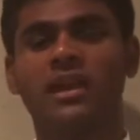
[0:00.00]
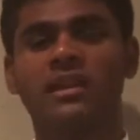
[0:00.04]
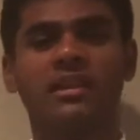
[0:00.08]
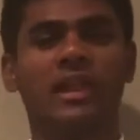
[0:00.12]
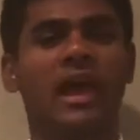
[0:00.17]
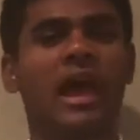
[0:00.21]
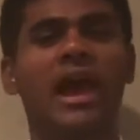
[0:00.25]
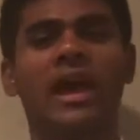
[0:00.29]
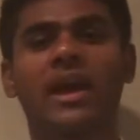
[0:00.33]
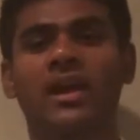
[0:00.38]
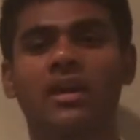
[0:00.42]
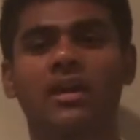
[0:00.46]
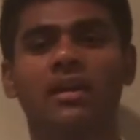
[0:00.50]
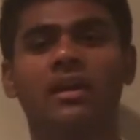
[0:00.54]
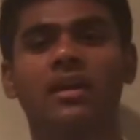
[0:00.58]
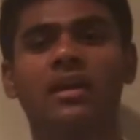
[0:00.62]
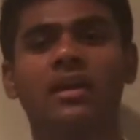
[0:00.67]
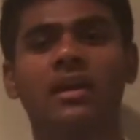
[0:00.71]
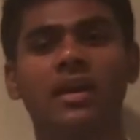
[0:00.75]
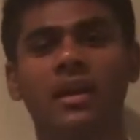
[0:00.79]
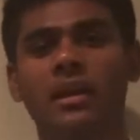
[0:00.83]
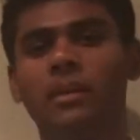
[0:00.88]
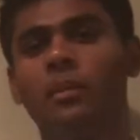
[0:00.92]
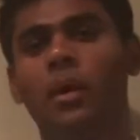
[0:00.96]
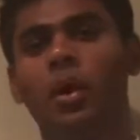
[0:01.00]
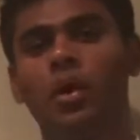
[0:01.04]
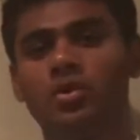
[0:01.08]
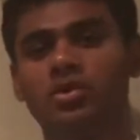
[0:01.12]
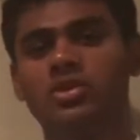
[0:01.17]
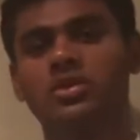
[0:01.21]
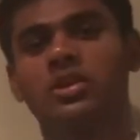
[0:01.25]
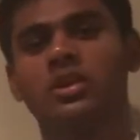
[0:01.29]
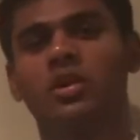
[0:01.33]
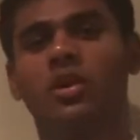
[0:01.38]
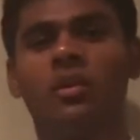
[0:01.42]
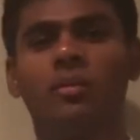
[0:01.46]
lack
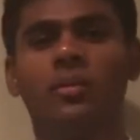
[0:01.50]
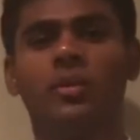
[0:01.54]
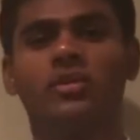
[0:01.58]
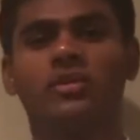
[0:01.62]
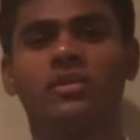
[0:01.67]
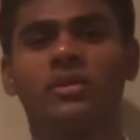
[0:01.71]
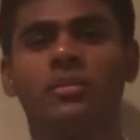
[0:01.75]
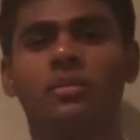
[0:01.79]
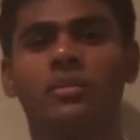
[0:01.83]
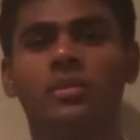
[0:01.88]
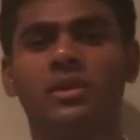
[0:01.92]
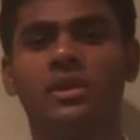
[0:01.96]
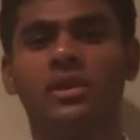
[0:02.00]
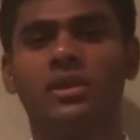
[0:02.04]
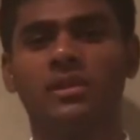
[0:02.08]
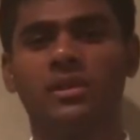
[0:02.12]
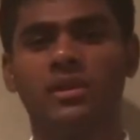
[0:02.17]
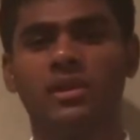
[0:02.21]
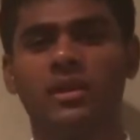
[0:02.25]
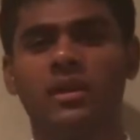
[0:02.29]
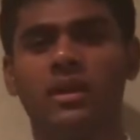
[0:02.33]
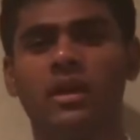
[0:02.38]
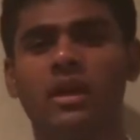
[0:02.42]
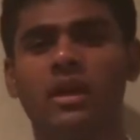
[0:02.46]
emotion almost completely.